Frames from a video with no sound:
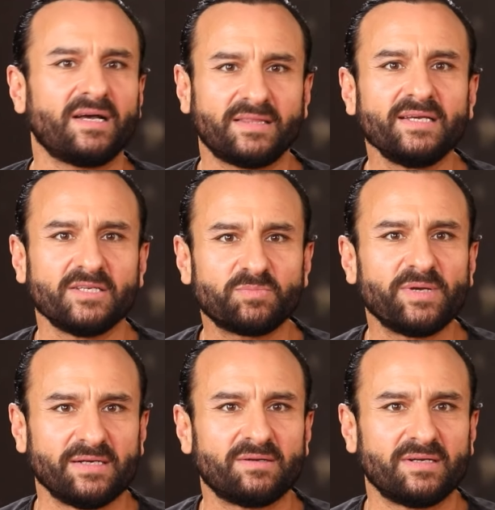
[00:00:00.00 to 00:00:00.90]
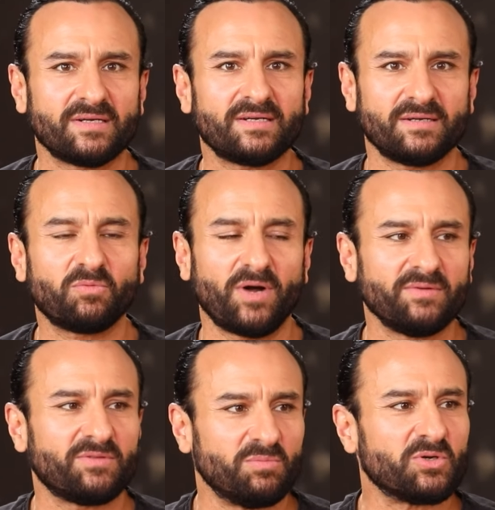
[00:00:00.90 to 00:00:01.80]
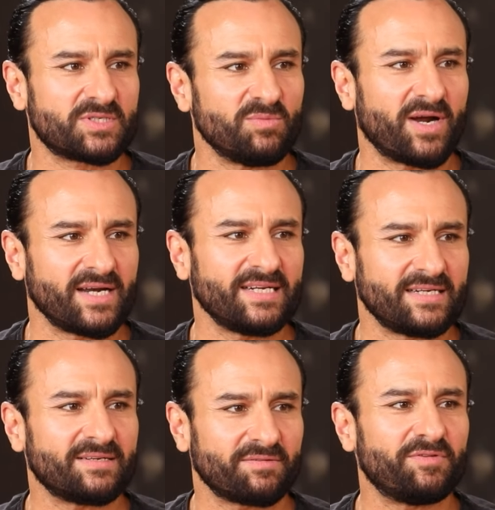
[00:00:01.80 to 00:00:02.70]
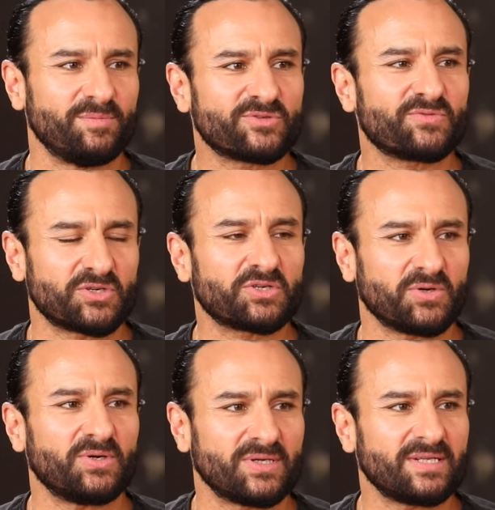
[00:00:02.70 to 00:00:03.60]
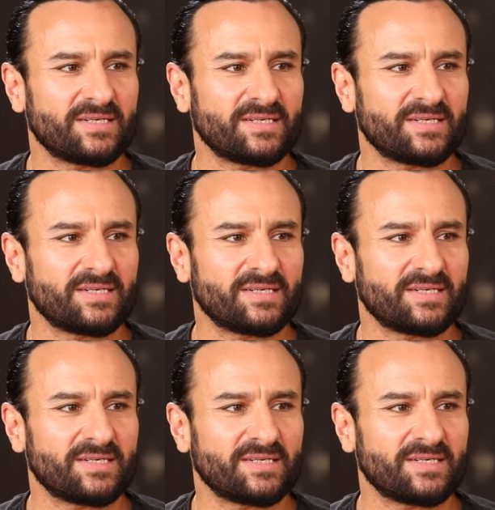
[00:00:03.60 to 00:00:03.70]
Yeah, I think it's been one of the most demanding films for sure.